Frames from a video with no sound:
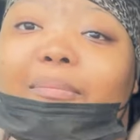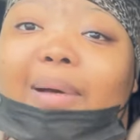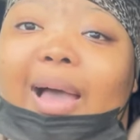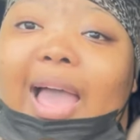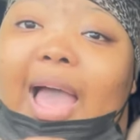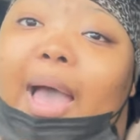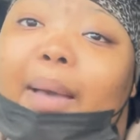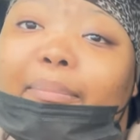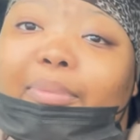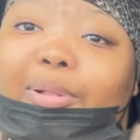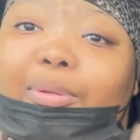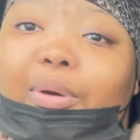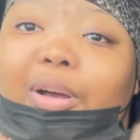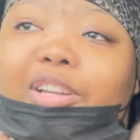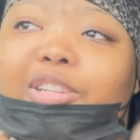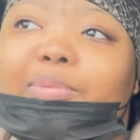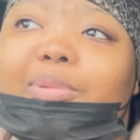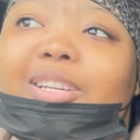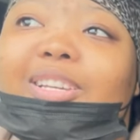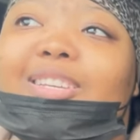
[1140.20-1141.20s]
my Apple
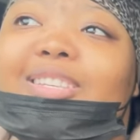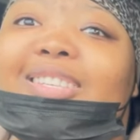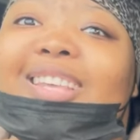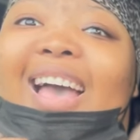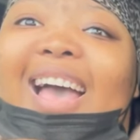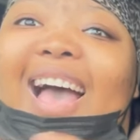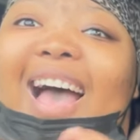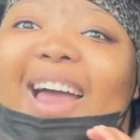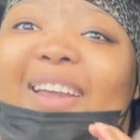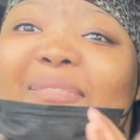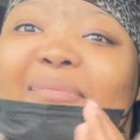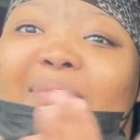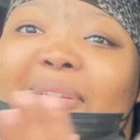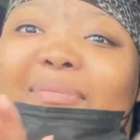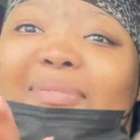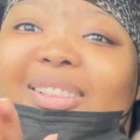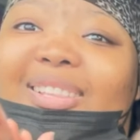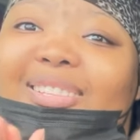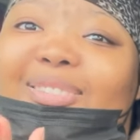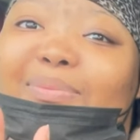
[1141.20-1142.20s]
Watch, because I
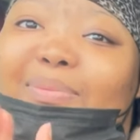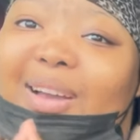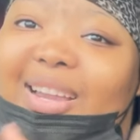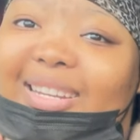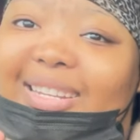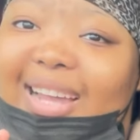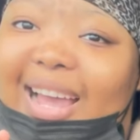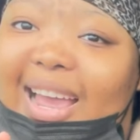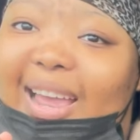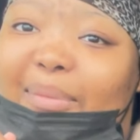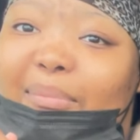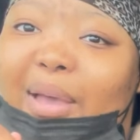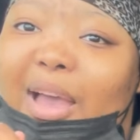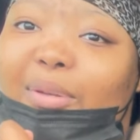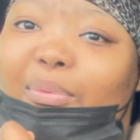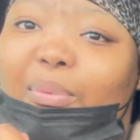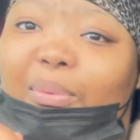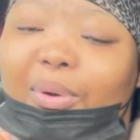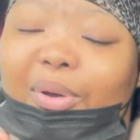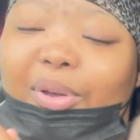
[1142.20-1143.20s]
remember this one time
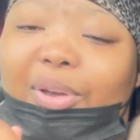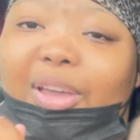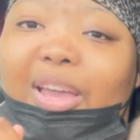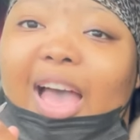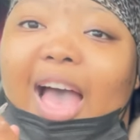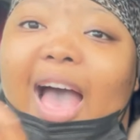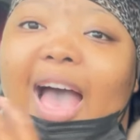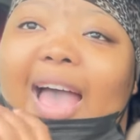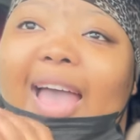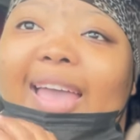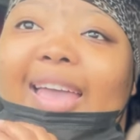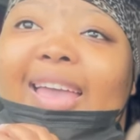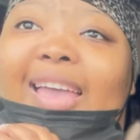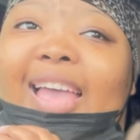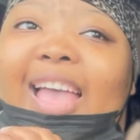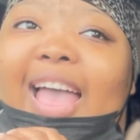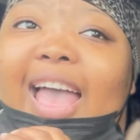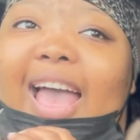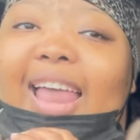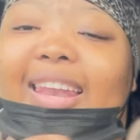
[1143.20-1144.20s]
at work, I
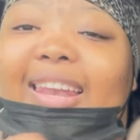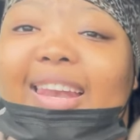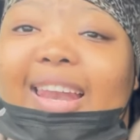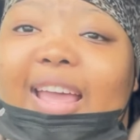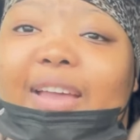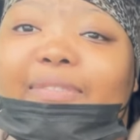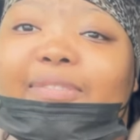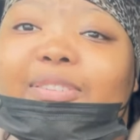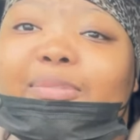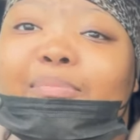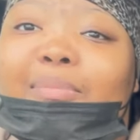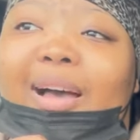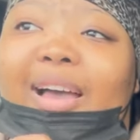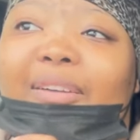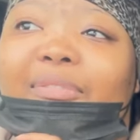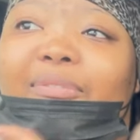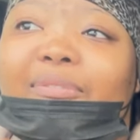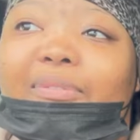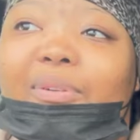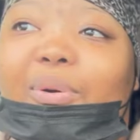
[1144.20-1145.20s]
had left my
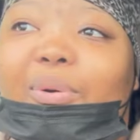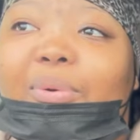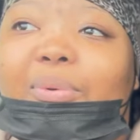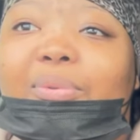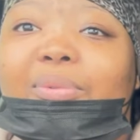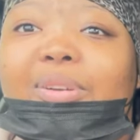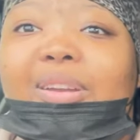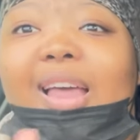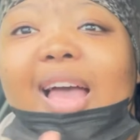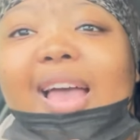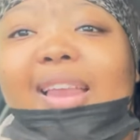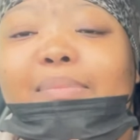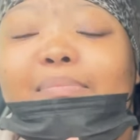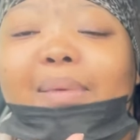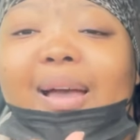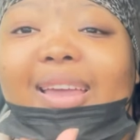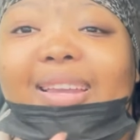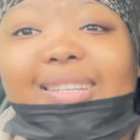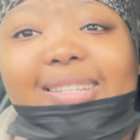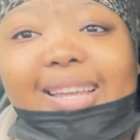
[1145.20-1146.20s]
phone at
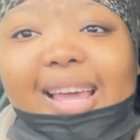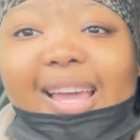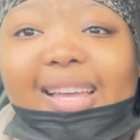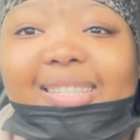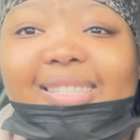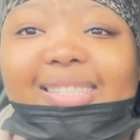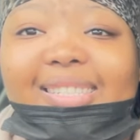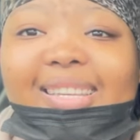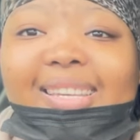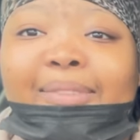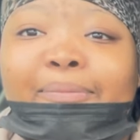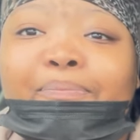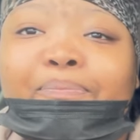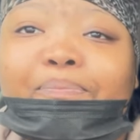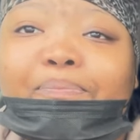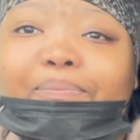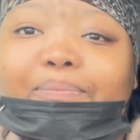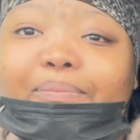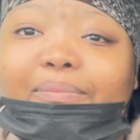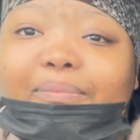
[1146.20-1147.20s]
my desk
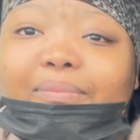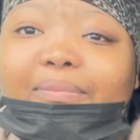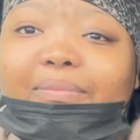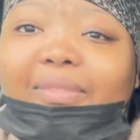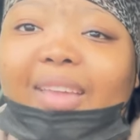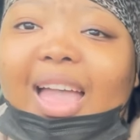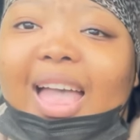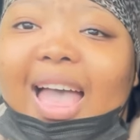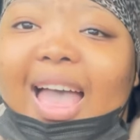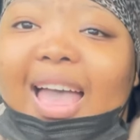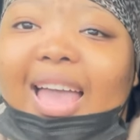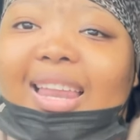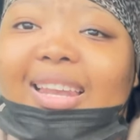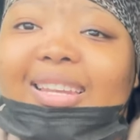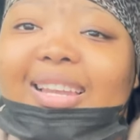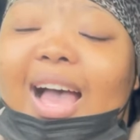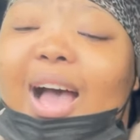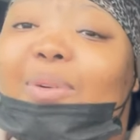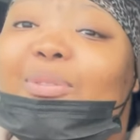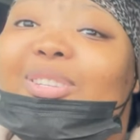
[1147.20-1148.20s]
and
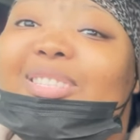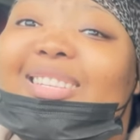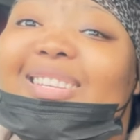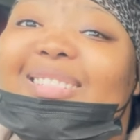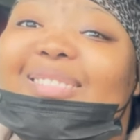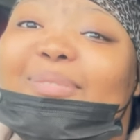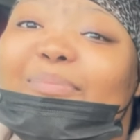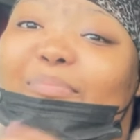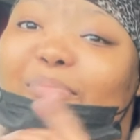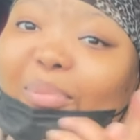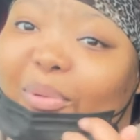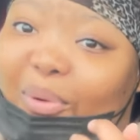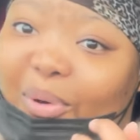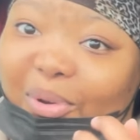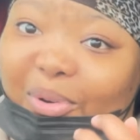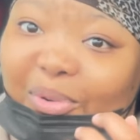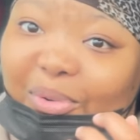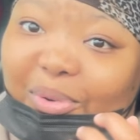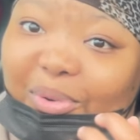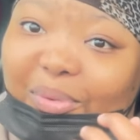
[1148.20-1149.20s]
I was in the
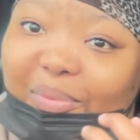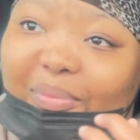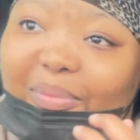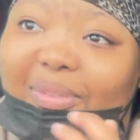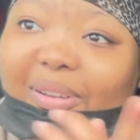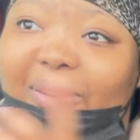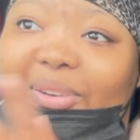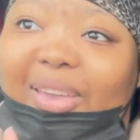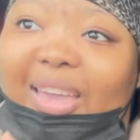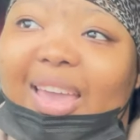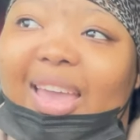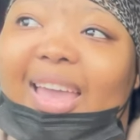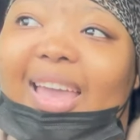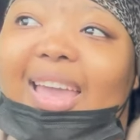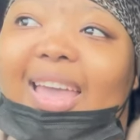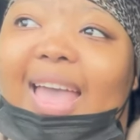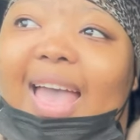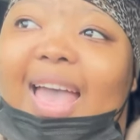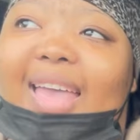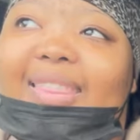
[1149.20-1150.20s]
boardroom,
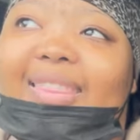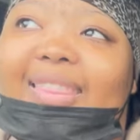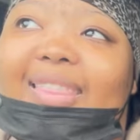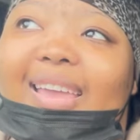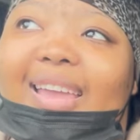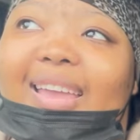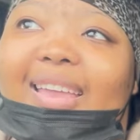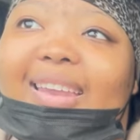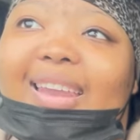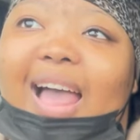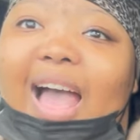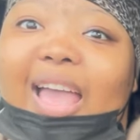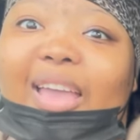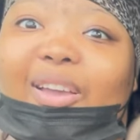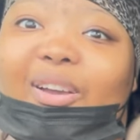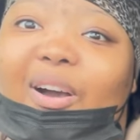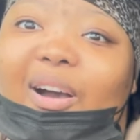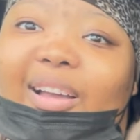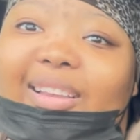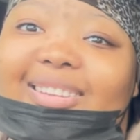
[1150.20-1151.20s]
okay? And then I
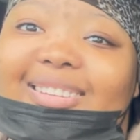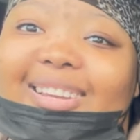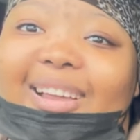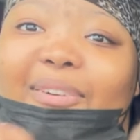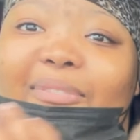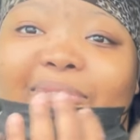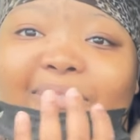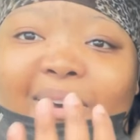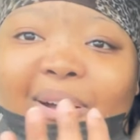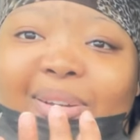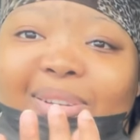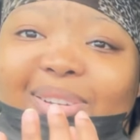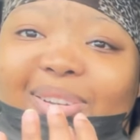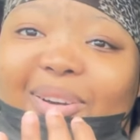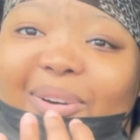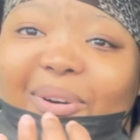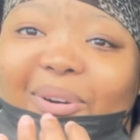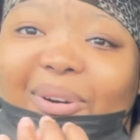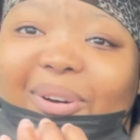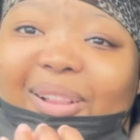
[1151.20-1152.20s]
got a phone
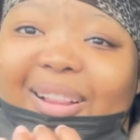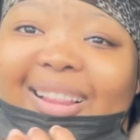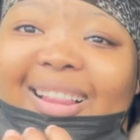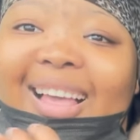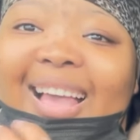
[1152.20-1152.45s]
call